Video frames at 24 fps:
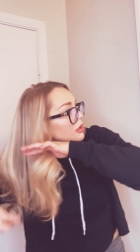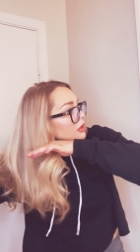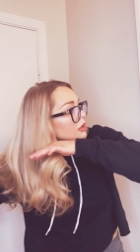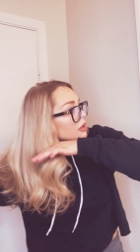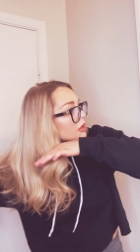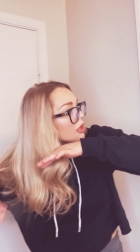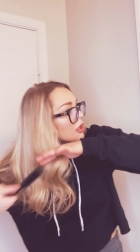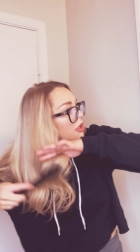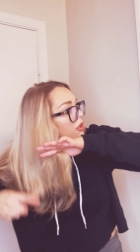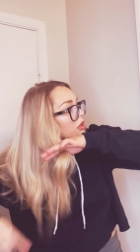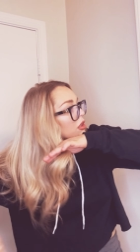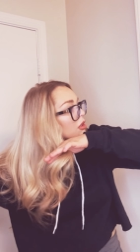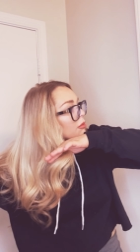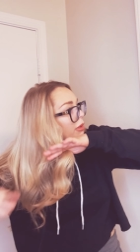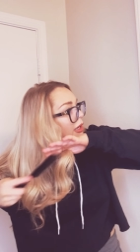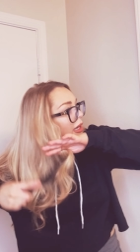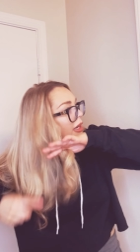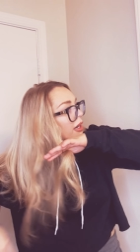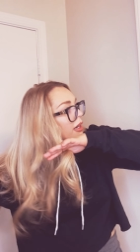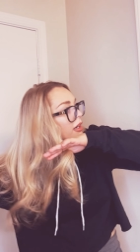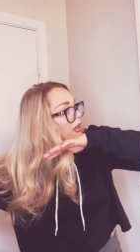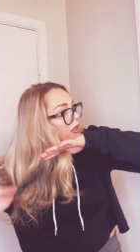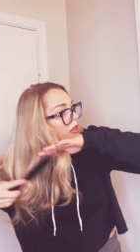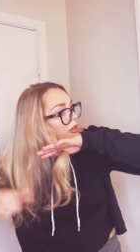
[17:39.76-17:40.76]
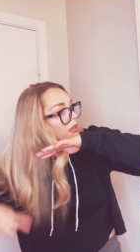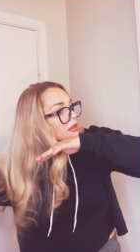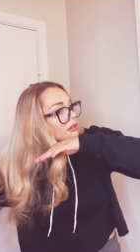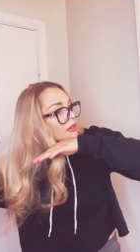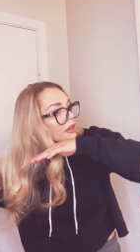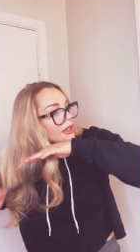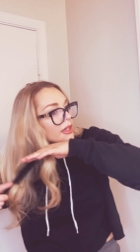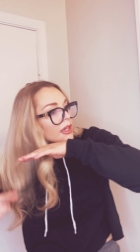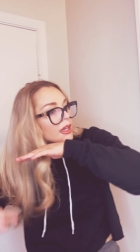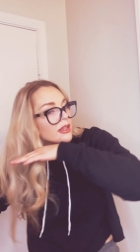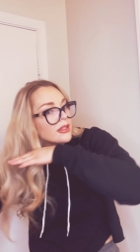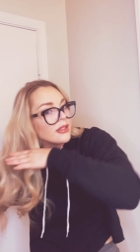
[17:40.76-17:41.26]
curl my hair,
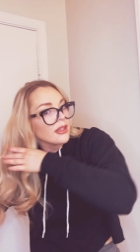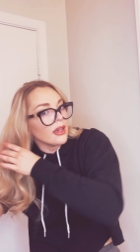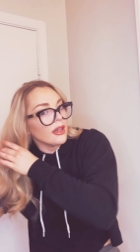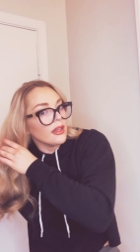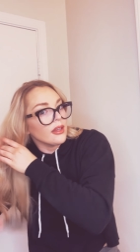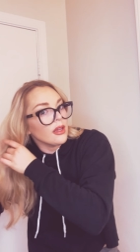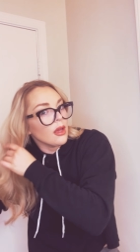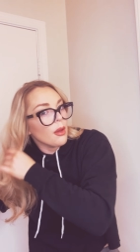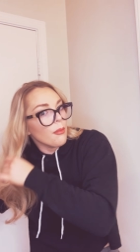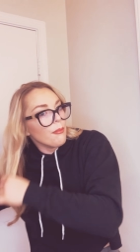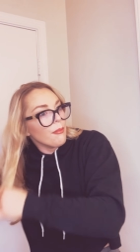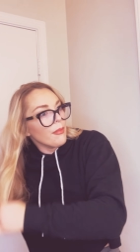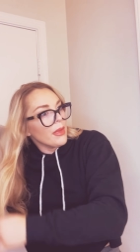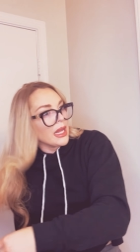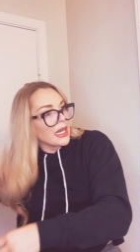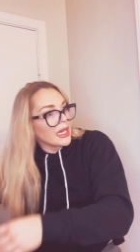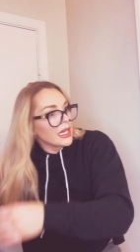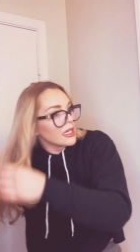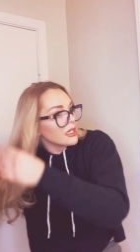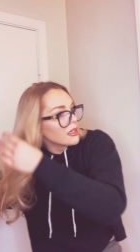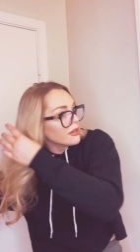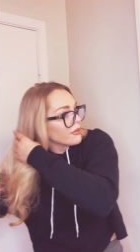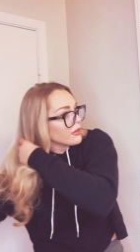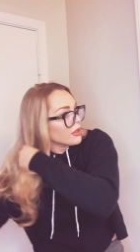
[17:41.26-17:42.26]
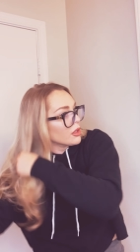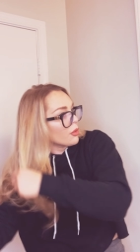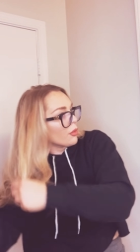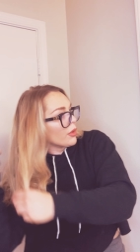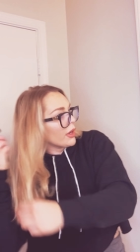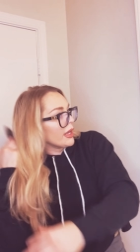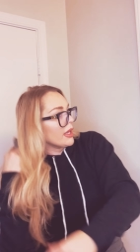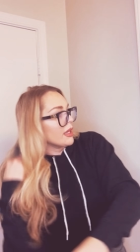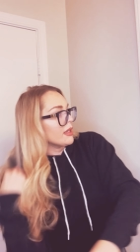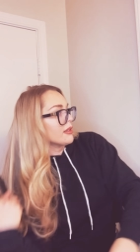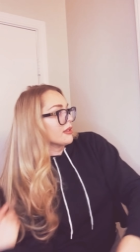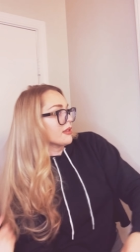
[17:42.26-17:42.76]
like I said, many different
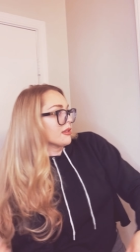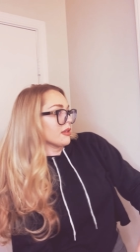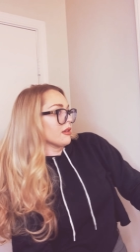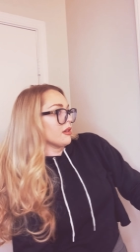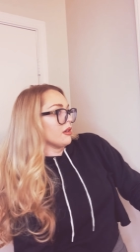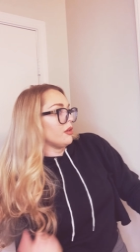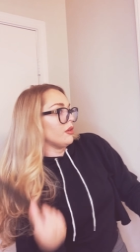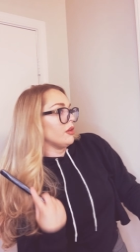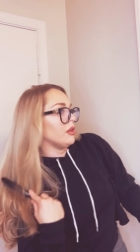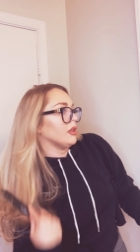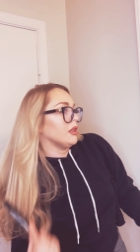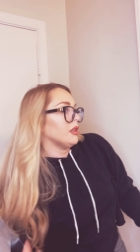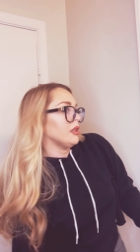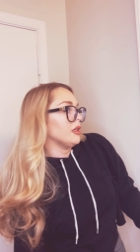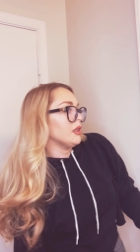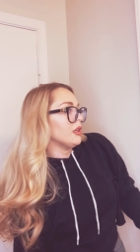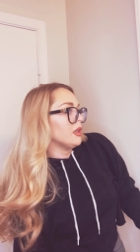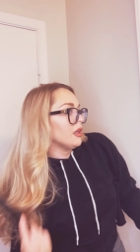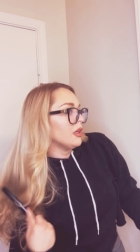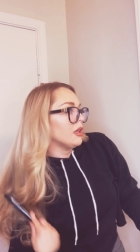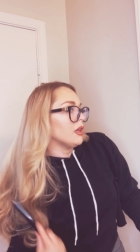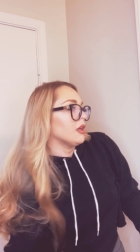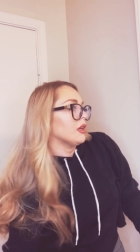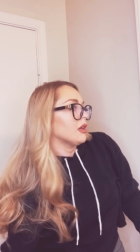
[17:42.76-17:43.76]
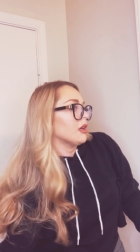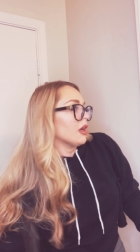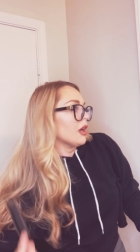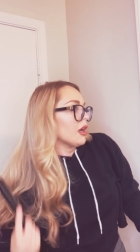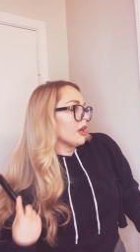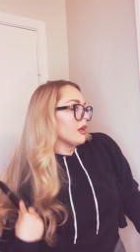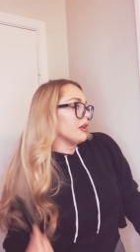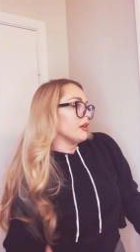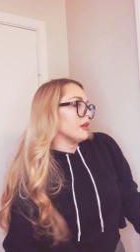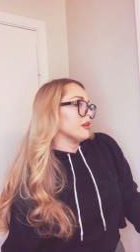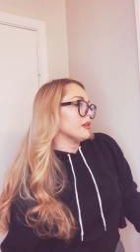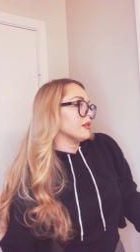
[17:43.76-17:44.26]
ways, so
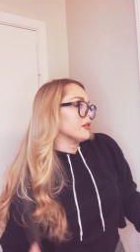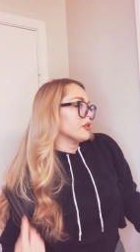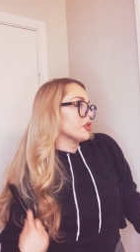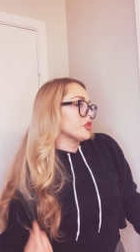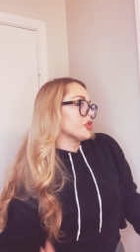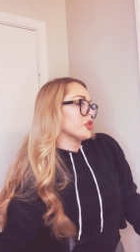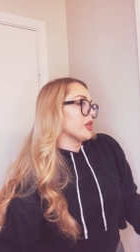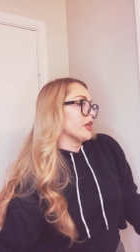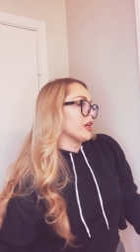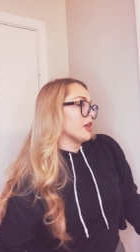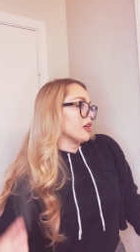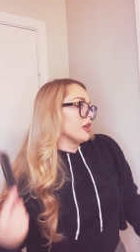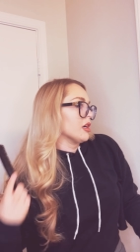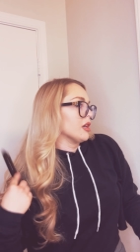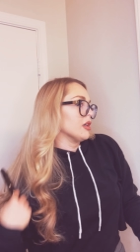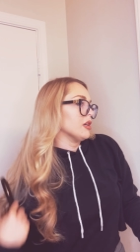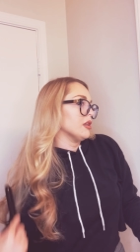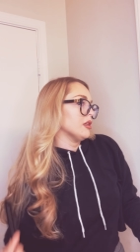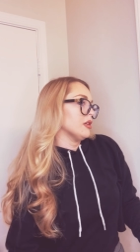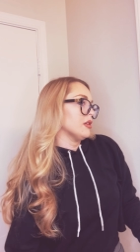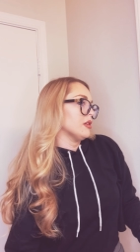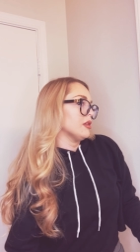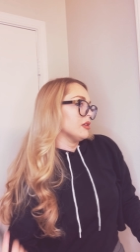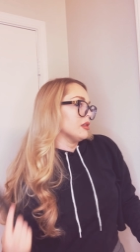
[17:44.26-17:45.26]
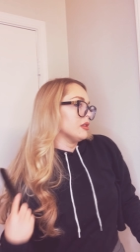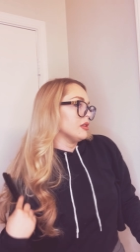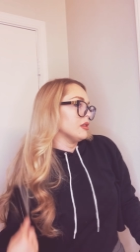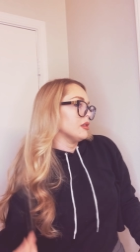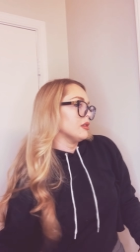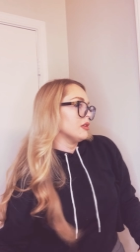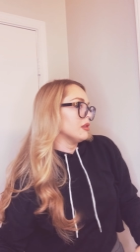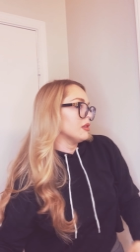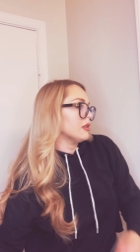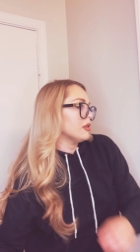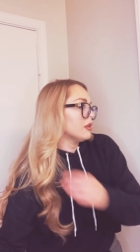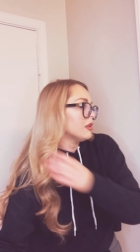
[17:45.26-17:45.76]
I can share
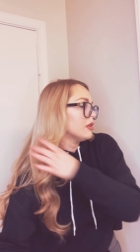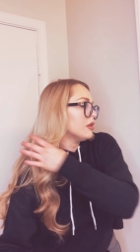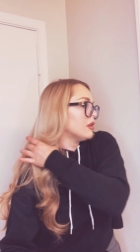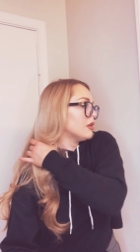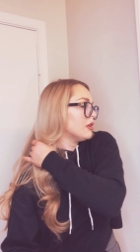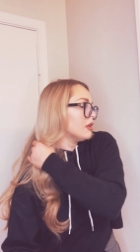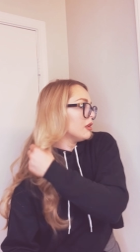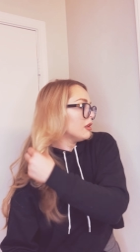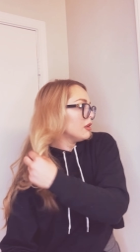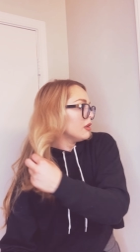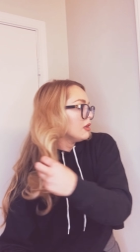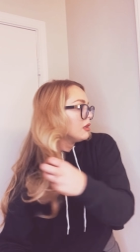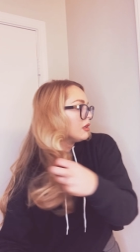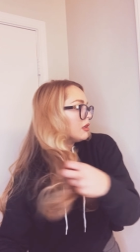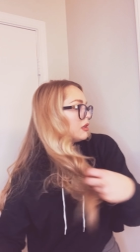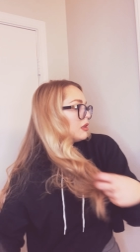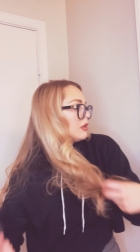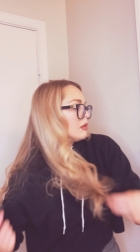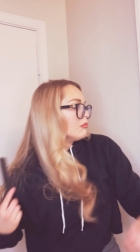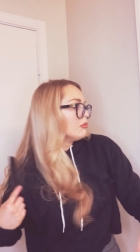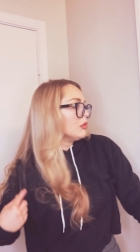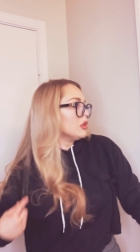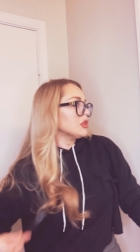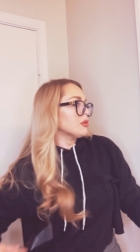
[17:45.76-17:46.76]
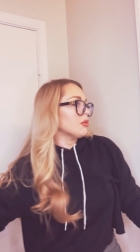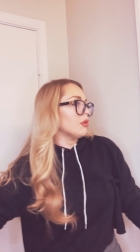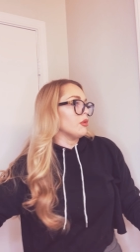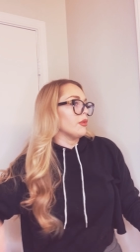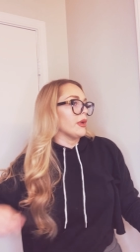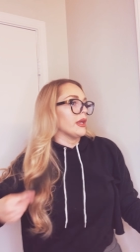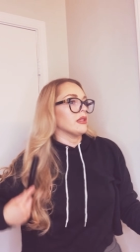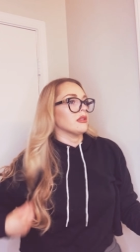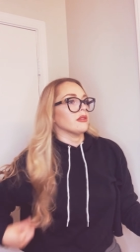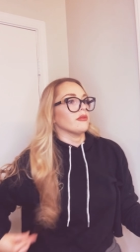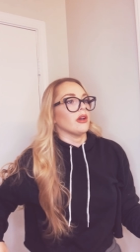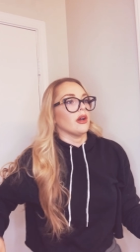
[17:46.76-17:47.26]
multiple
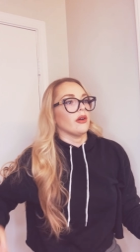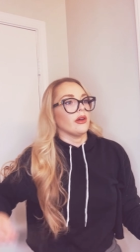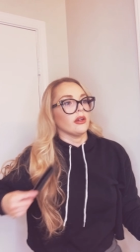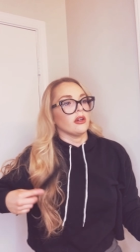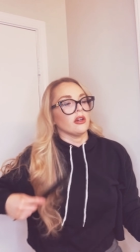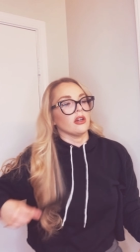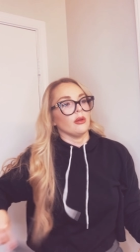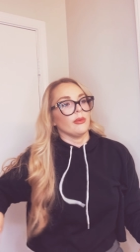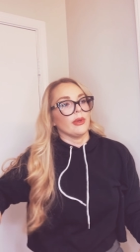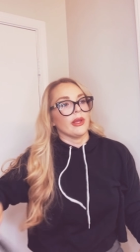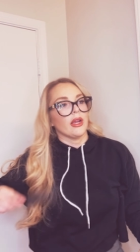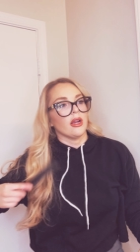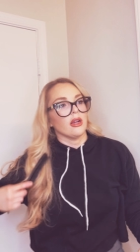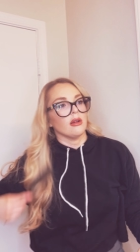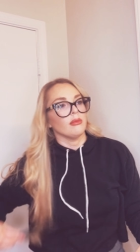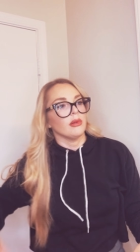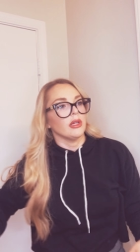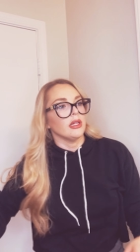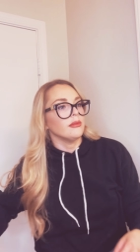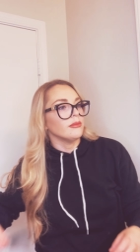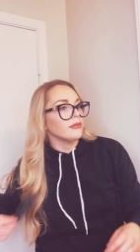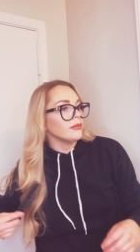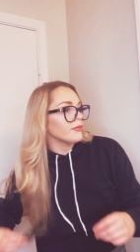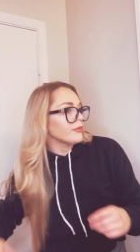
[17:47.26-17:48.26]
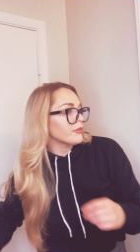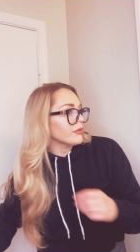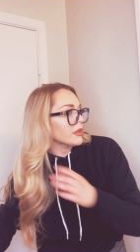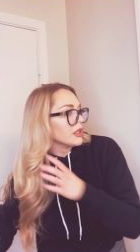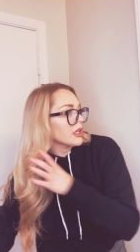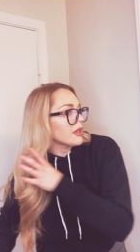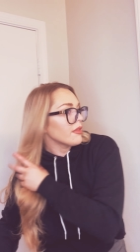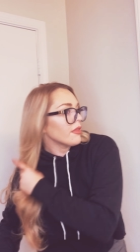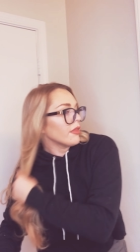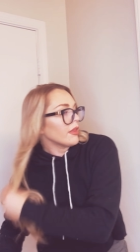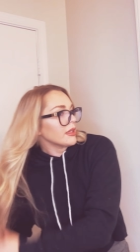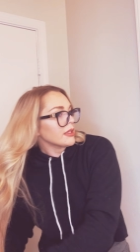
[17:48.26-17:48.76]
ways of how I curl my hair, but
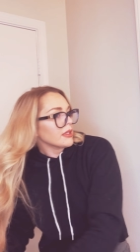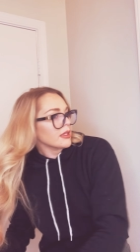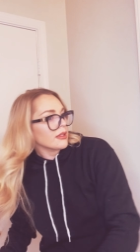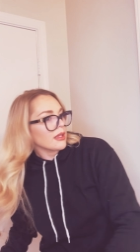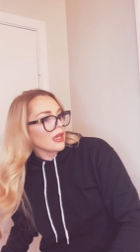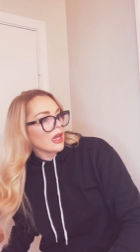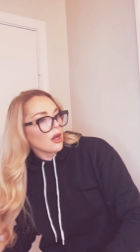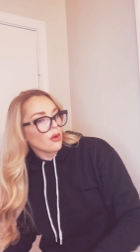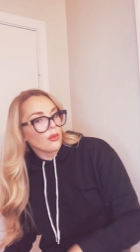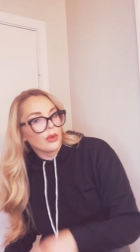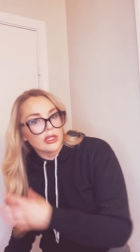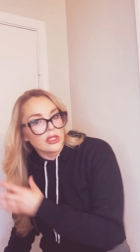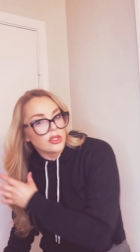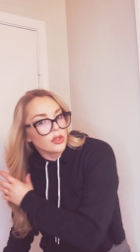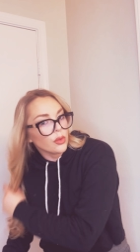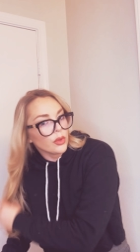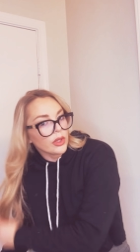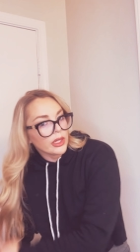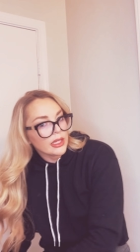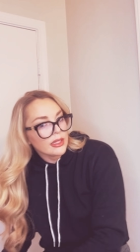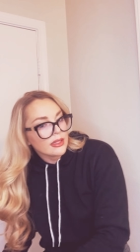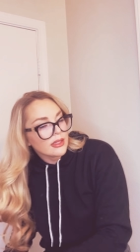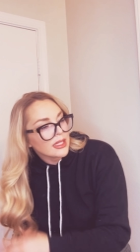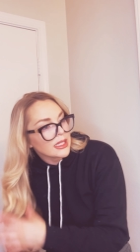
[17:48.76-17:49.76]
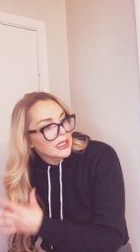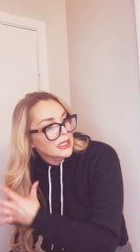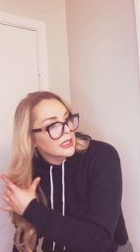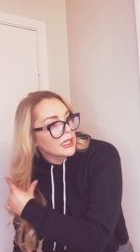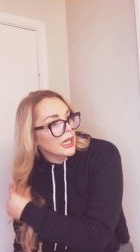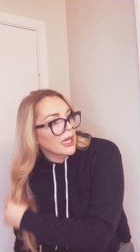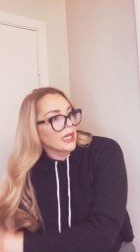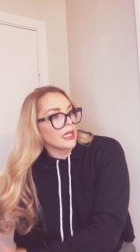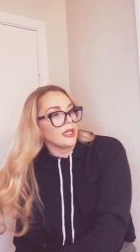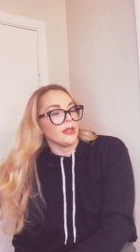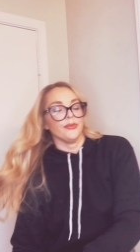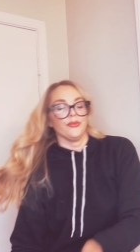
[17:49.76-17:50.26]
this is how we're doing it
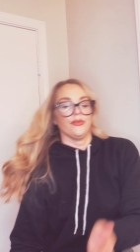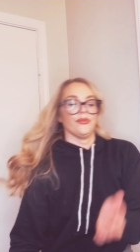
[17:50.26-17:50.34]
today.